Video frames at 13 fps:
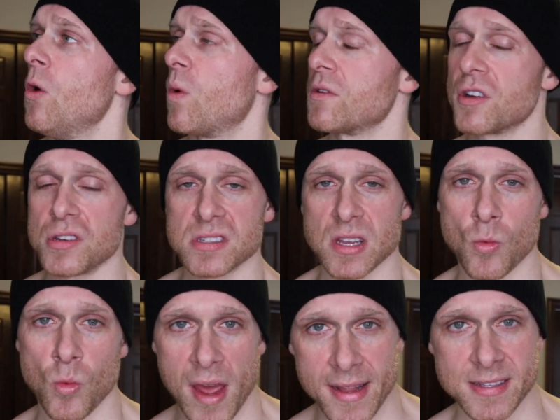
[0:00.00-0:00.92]
when you're
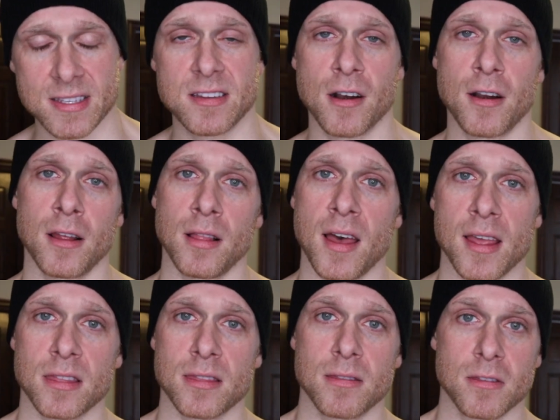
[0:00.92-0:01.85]
using weights during
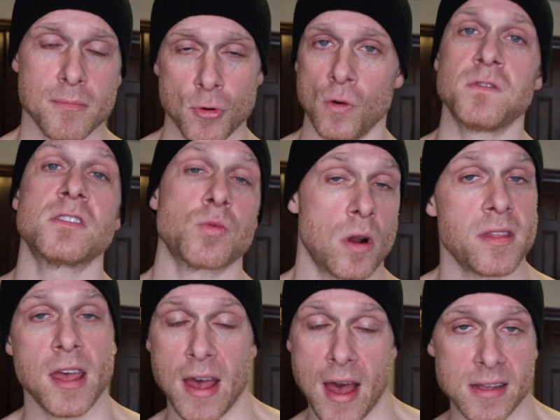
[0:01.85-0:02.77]
like the moves where
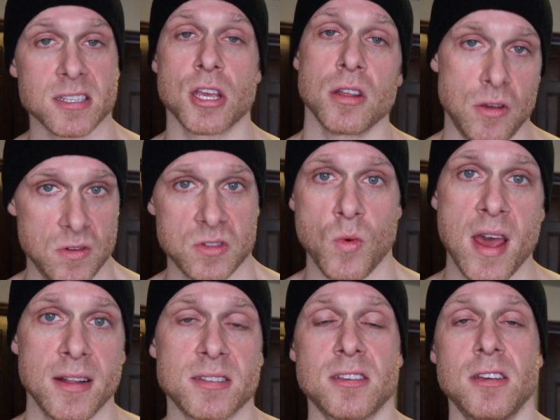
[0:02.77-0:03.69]
they ask you to use
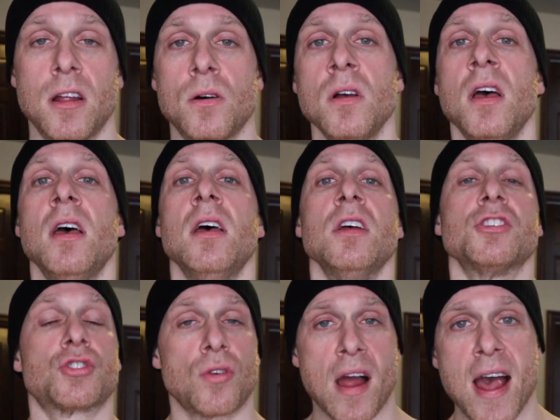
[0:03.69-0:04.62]
weights, you know.
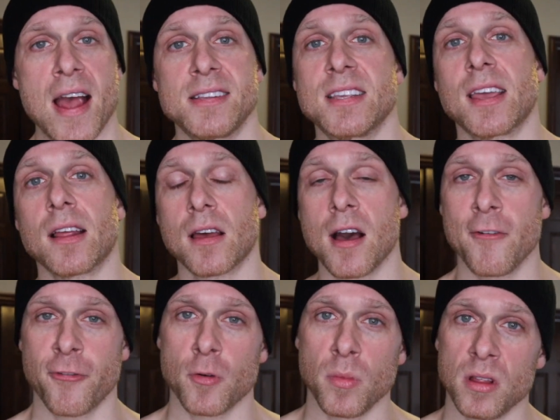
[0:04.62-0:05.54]
Try to get
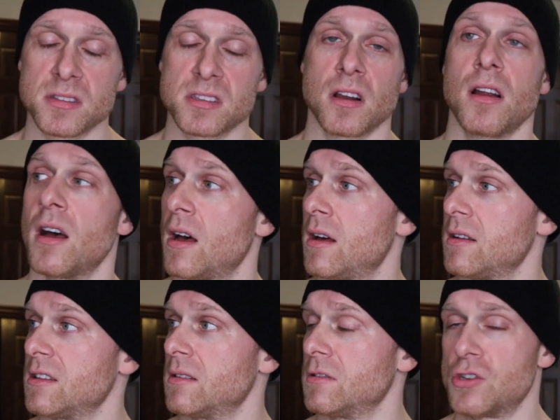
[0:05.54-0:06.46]
comfortable
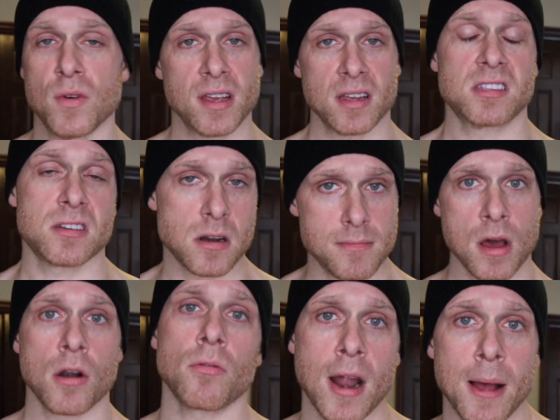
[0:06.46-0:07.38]
doing a certain
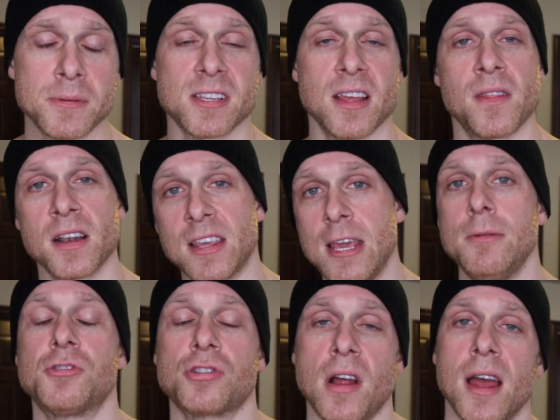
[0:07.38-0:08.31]
amount of reps, and then
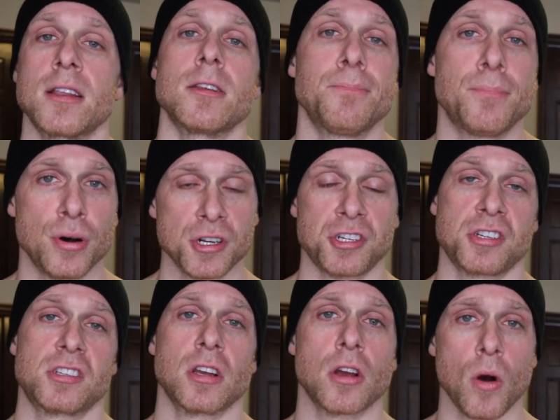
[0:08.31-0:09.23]
keep trying to
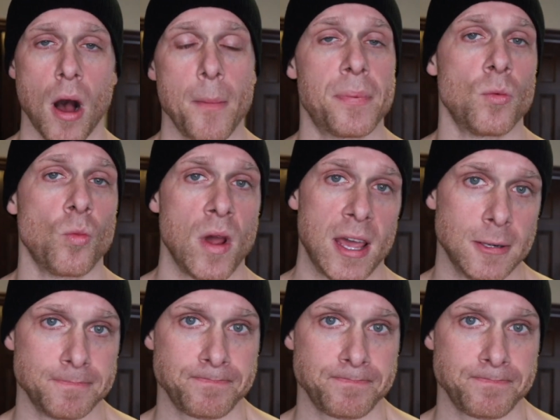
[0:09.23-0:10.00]
push to go up in weight.